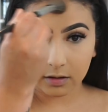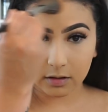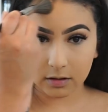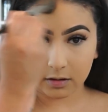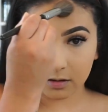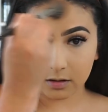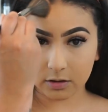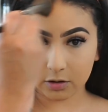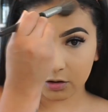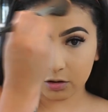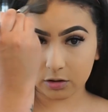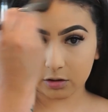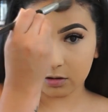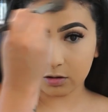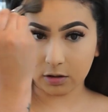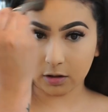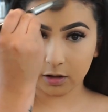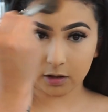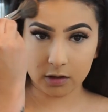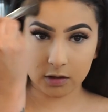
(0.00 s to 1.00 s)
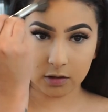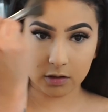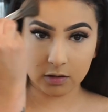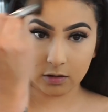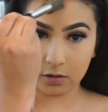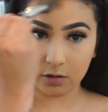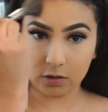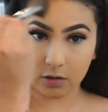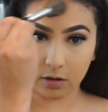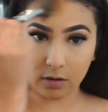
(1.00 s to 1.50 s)
and then just start
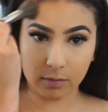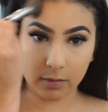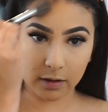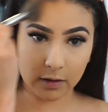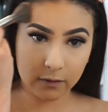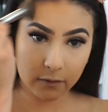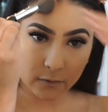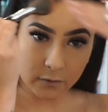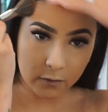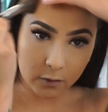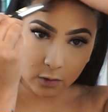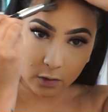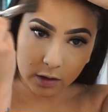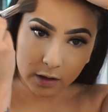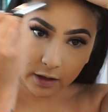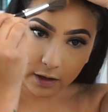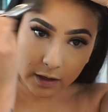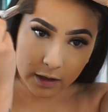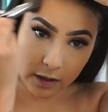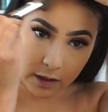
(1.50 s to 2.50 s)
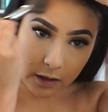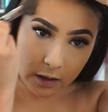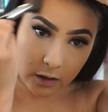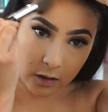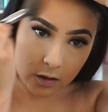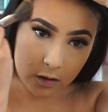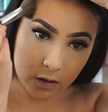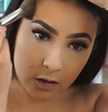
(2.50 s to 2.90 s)
on my forehead.